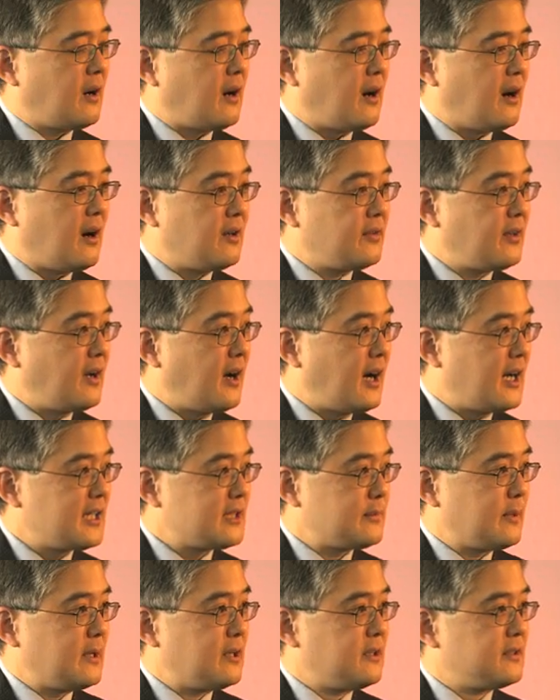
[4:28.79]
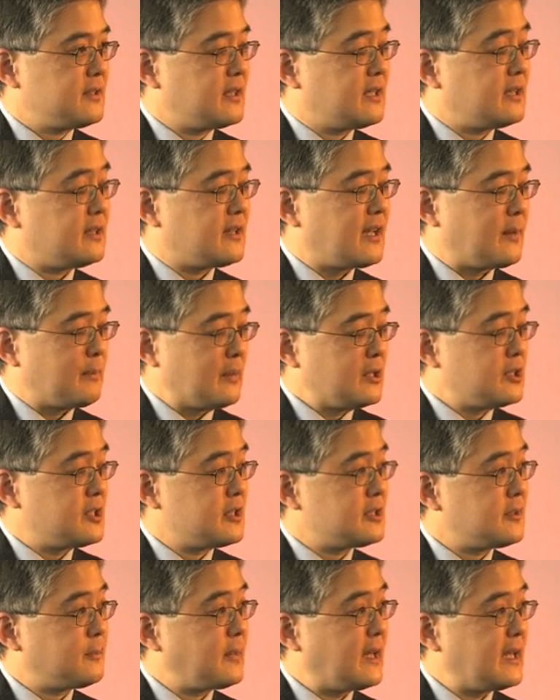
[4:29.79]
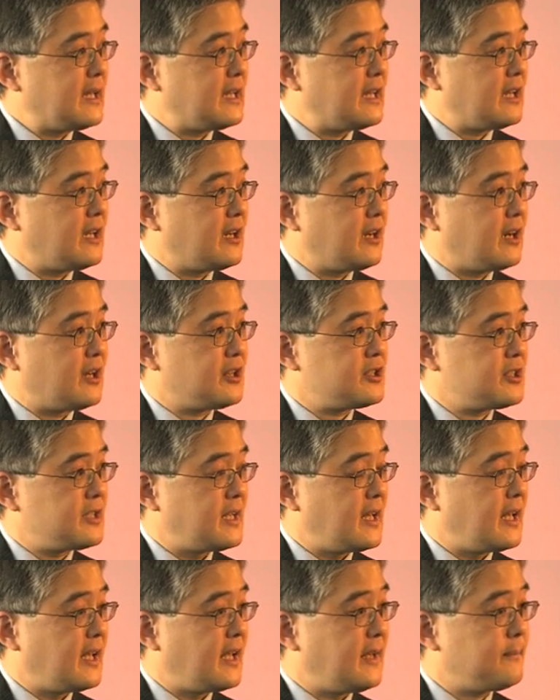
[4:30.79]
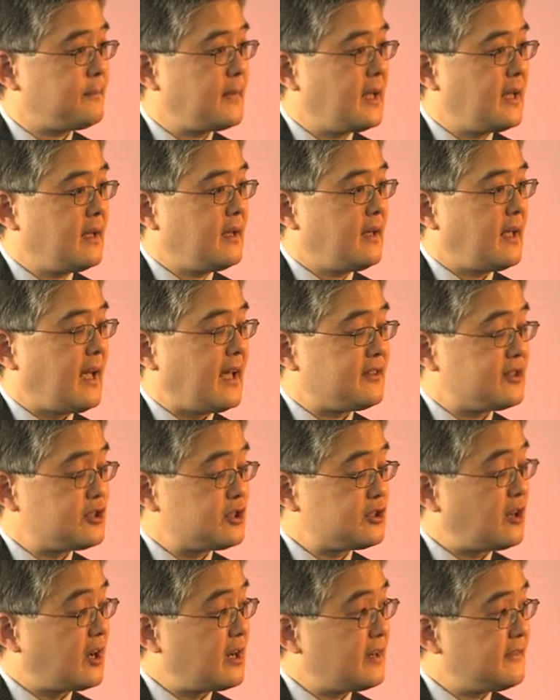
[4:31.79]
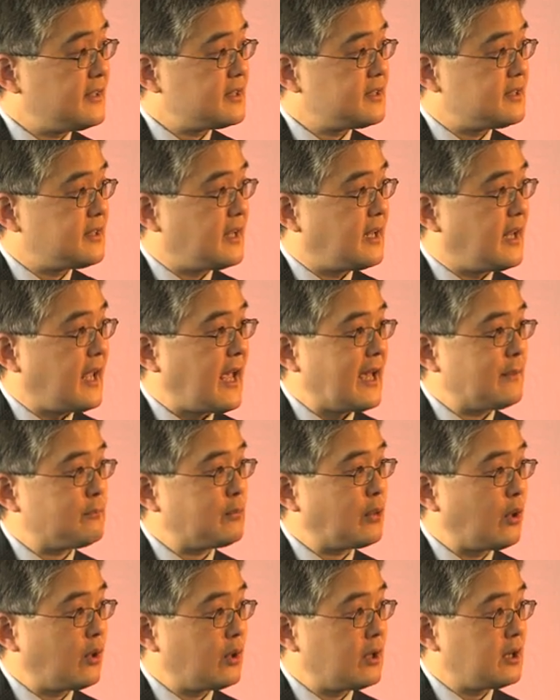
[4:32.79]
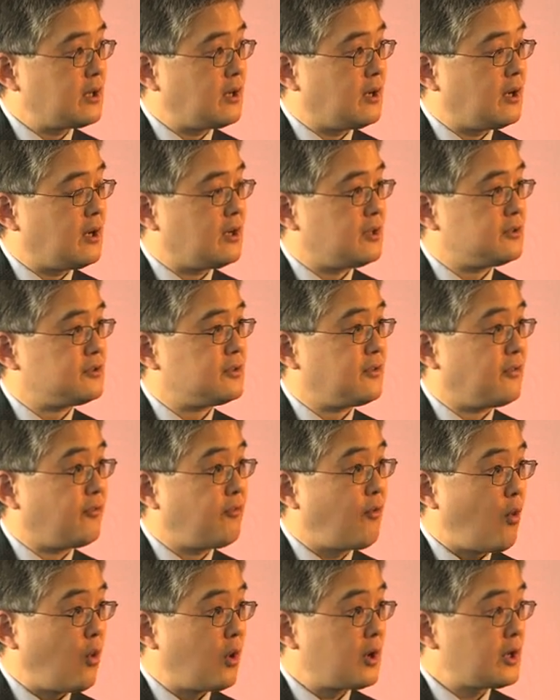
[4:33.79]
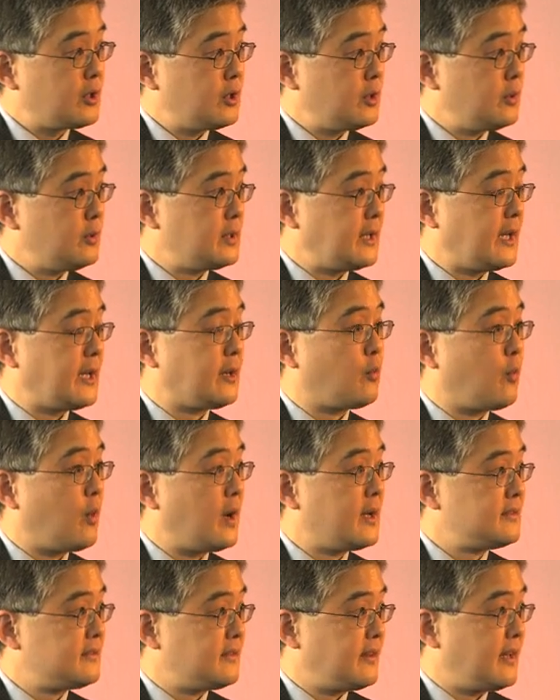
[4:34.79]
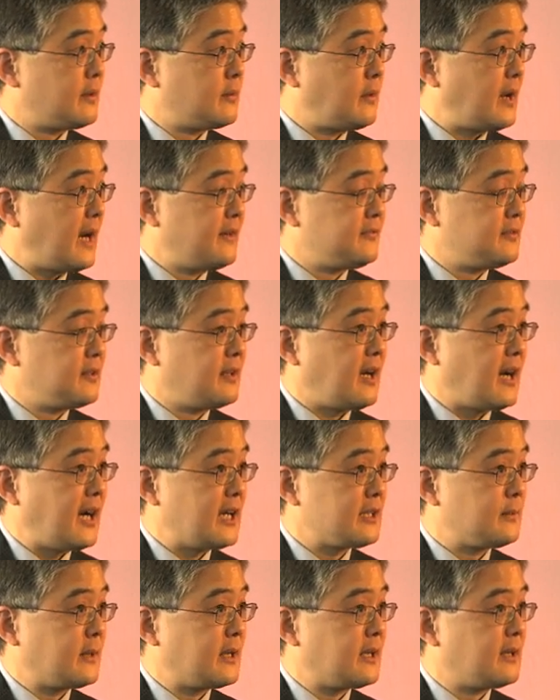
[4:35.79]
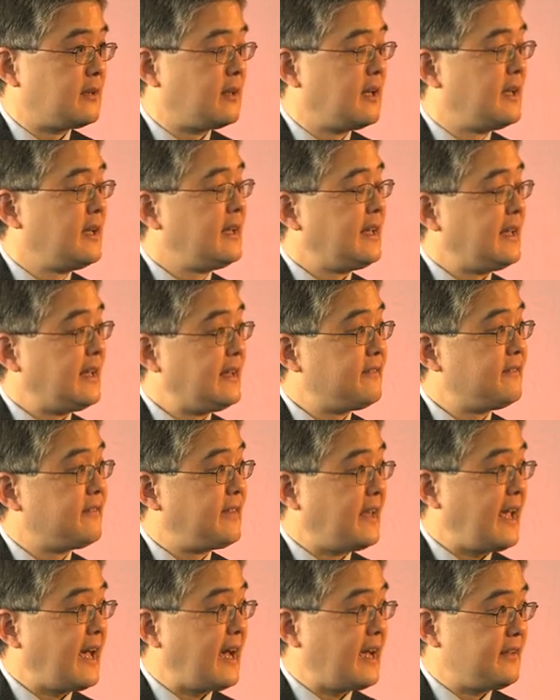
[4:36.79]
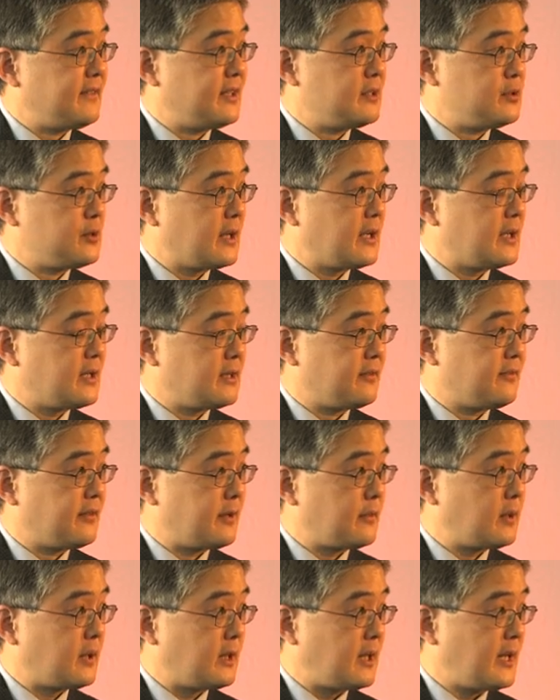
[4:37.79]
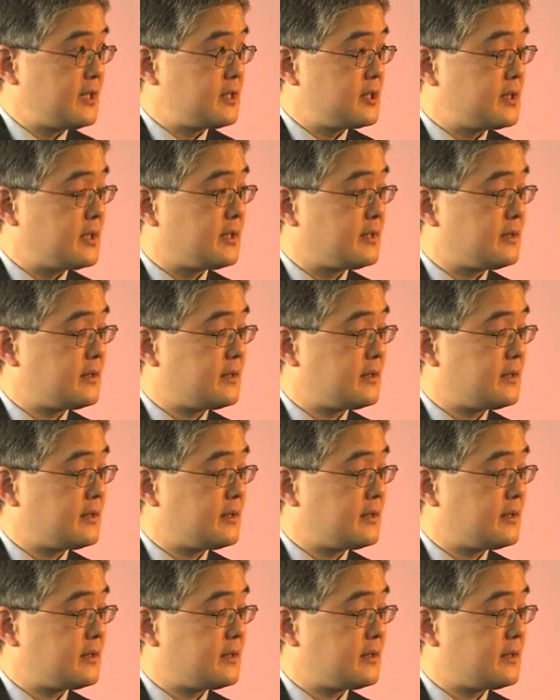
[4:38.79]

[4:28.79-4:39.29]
all the hospitals in, that participated in our study at the start of the study had protocols for cooling once they arrived to the hospital if they had ventricular fibrillation.